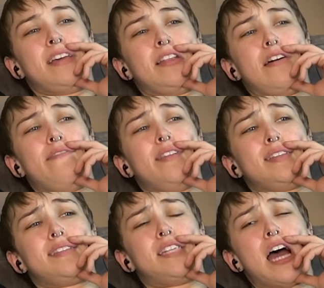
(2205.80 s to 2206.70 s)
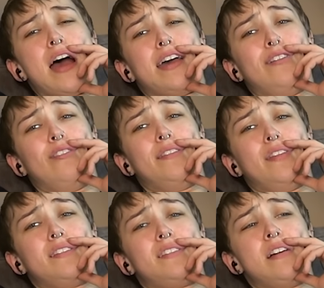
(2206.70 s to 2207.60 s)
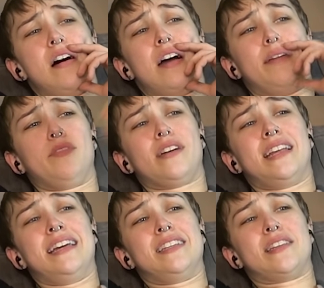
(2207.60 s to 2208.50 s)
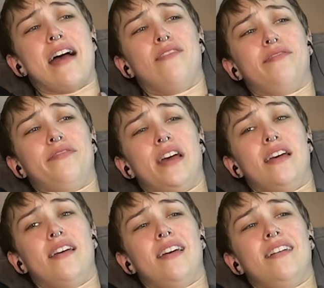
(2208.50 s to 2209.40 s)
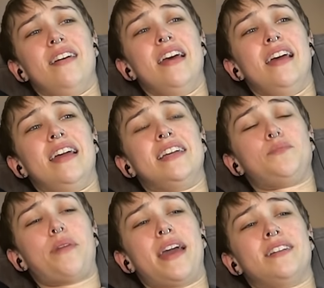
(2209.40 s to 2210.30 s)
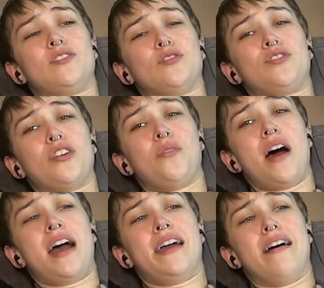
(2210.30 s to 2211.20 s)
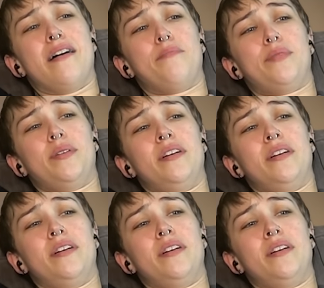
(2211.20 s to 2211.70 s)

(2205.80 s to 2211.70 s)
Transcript: I love the style in this time. Look at his outfit. His pants are so high up.